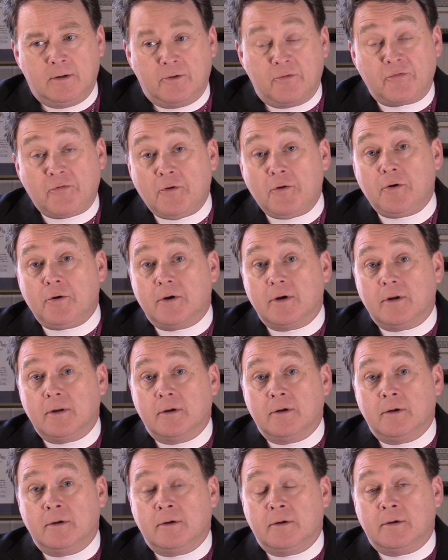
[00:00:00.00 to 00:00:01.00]

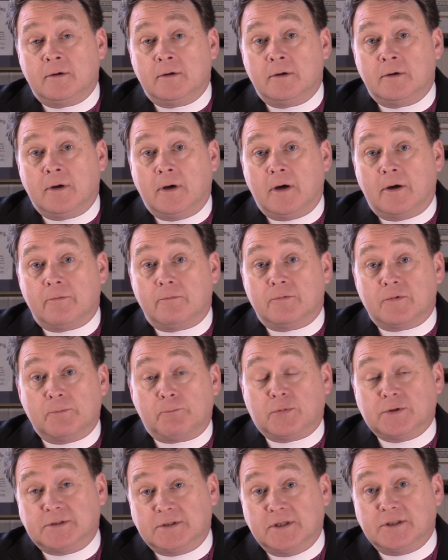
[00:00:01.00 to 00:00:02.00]
Third
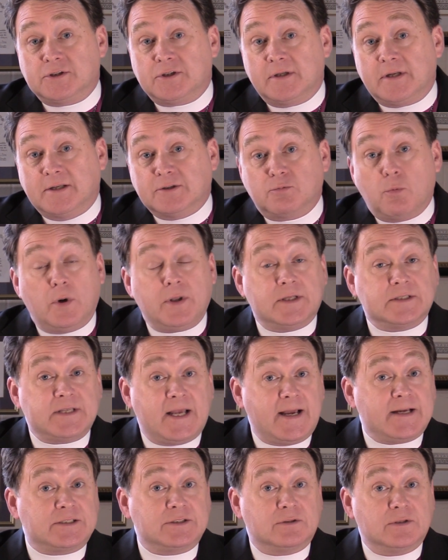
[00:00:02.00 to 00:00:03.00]
position is one that's
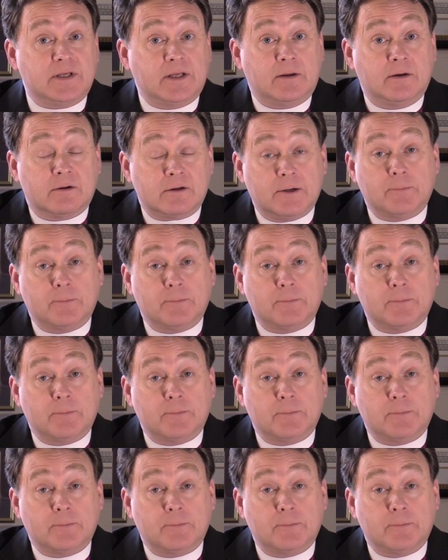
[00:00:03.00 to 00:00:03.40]
actually